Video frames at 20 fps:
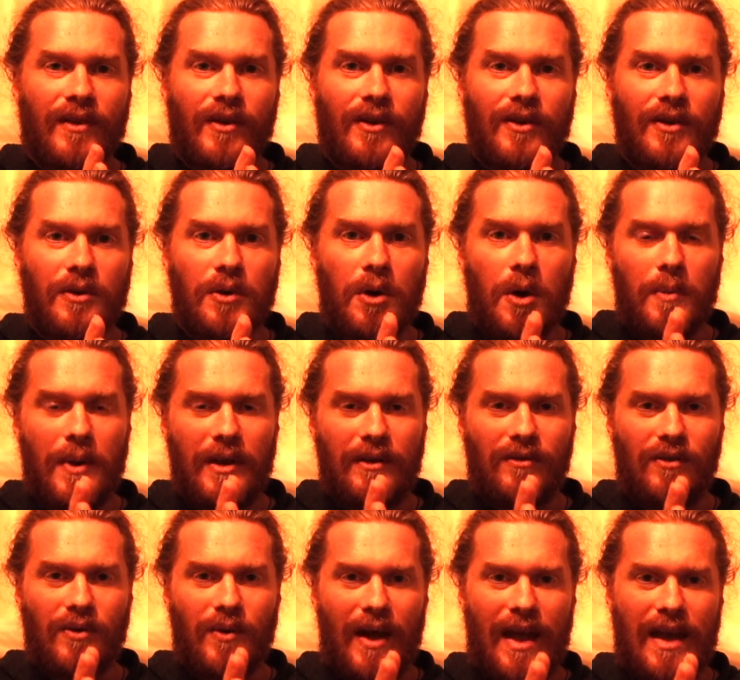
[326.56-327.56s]
you come
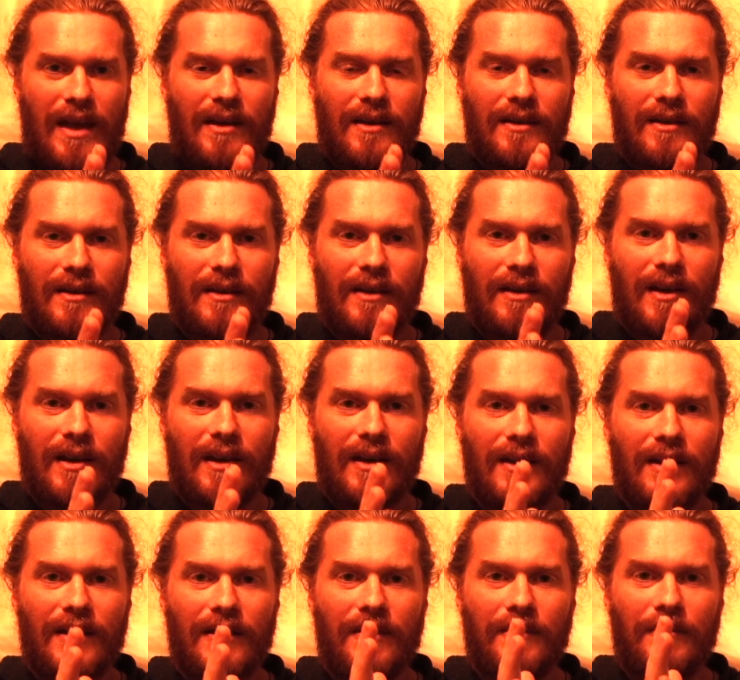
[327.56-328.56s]
into a
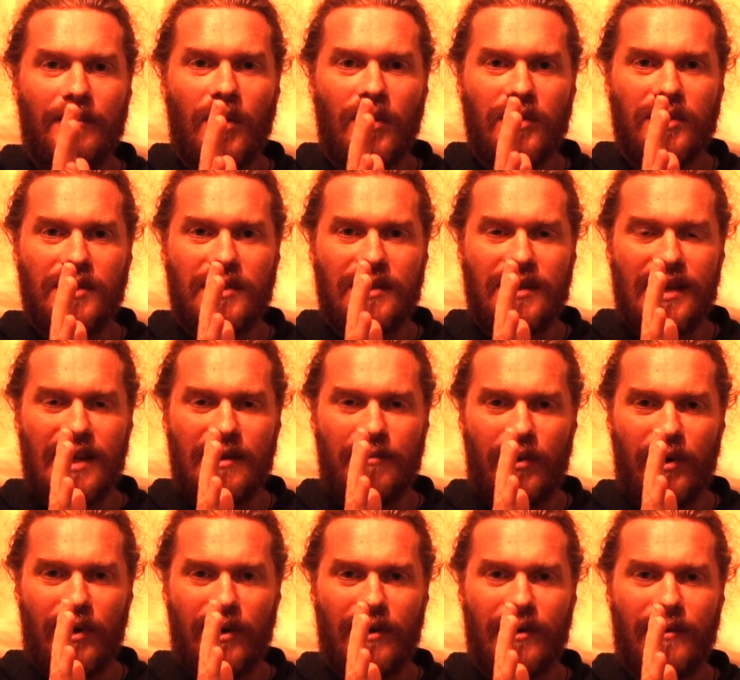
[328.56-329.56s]
much
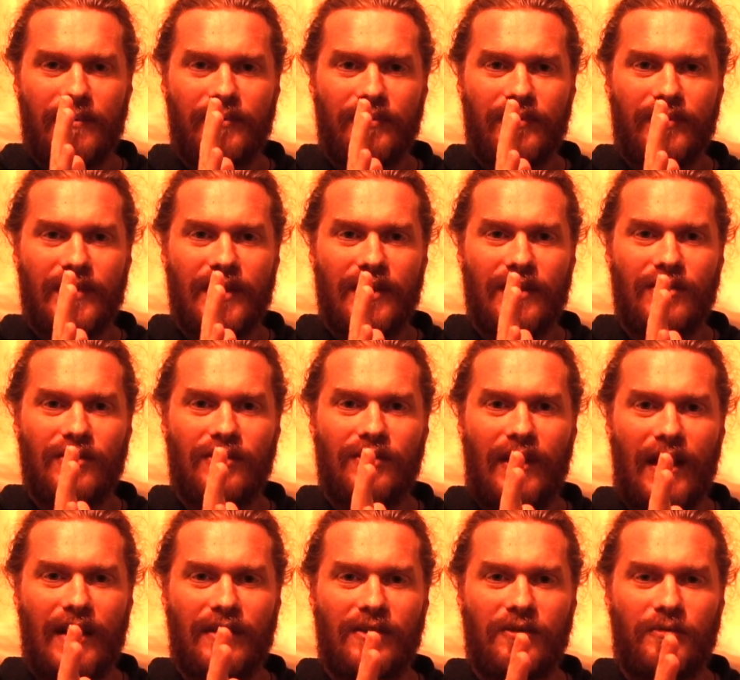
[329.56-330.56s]
deeper
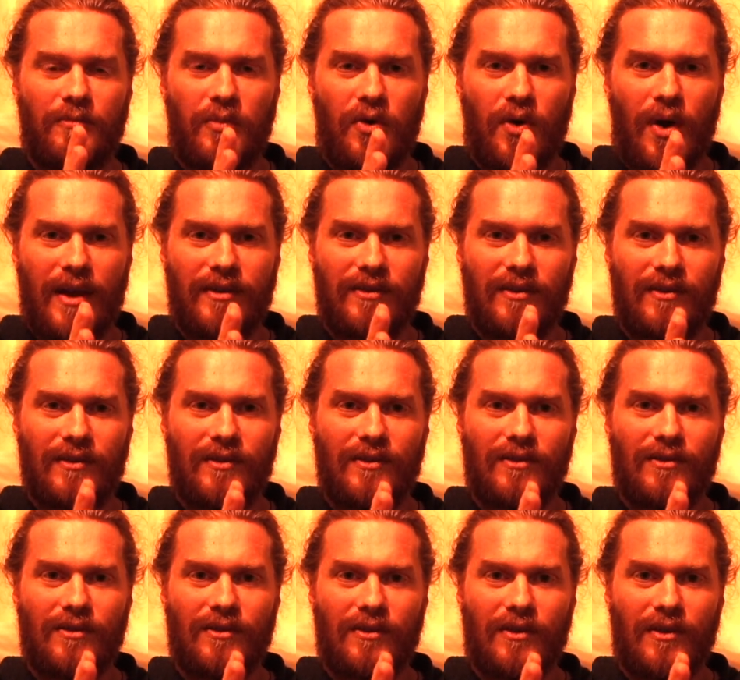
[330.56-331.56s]
state of
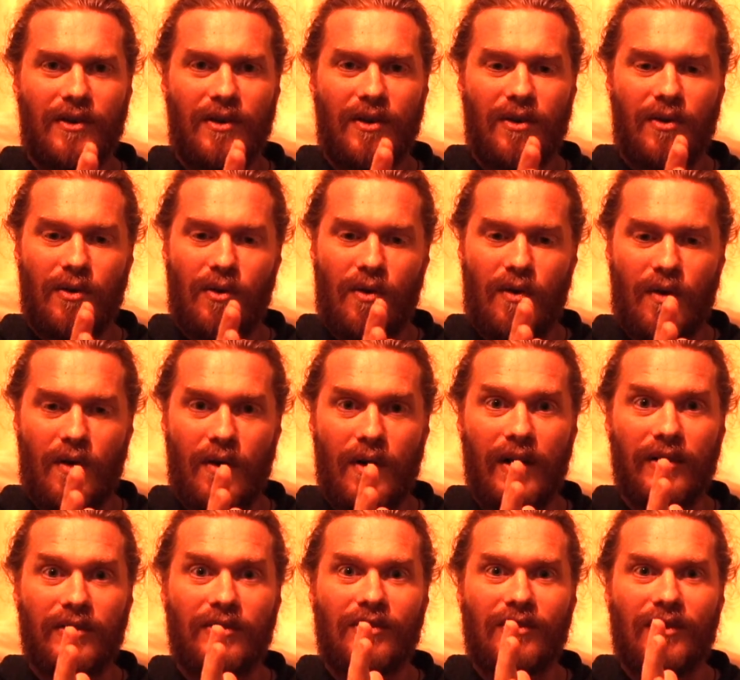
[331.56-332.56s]
presence, or
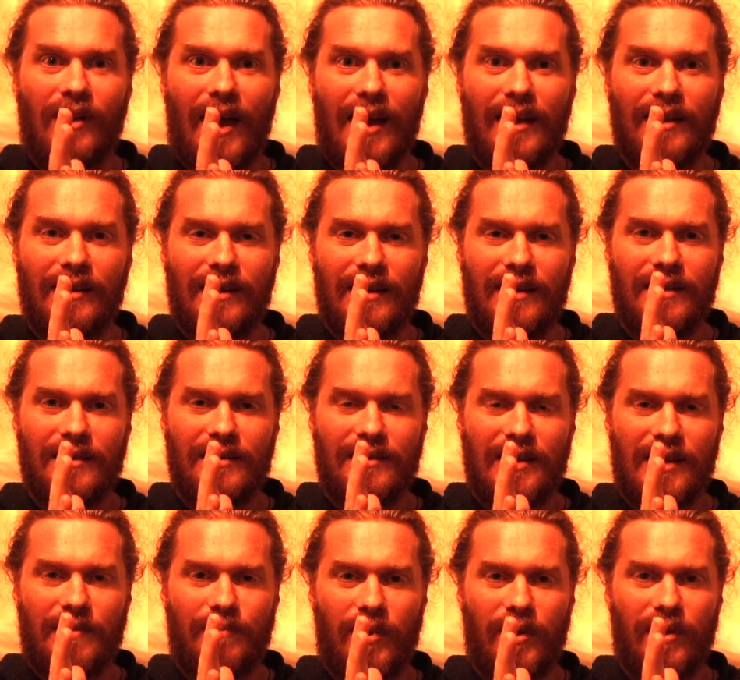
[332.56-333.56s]
a slightly
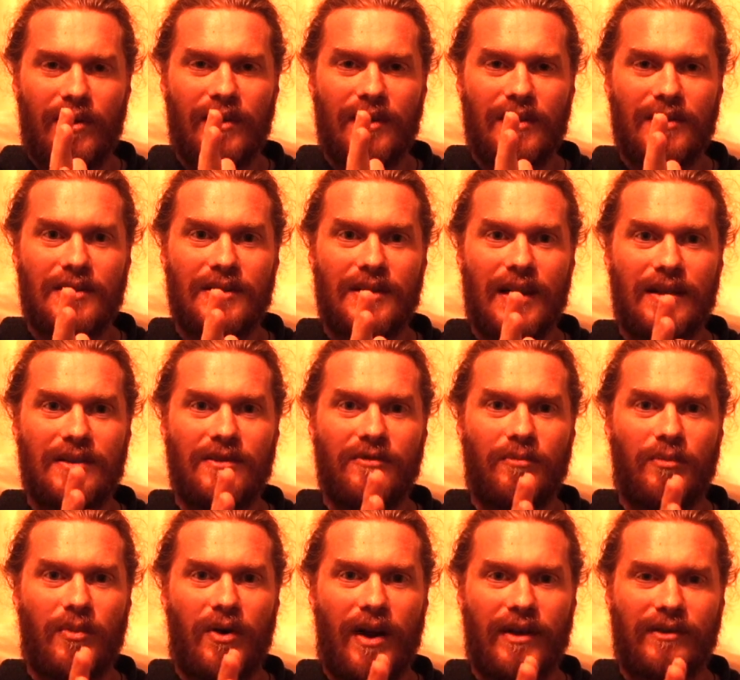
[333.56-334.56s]
deeper state
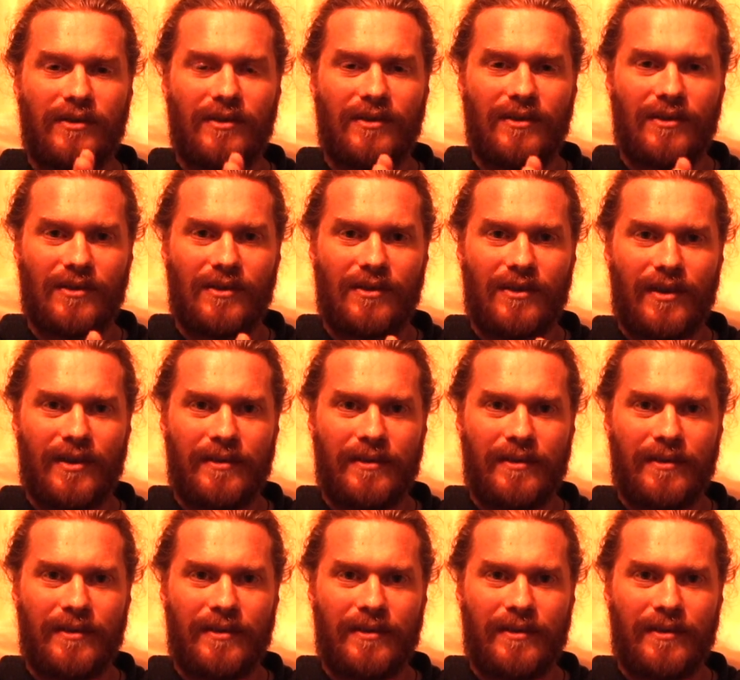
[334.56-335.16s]
of presence.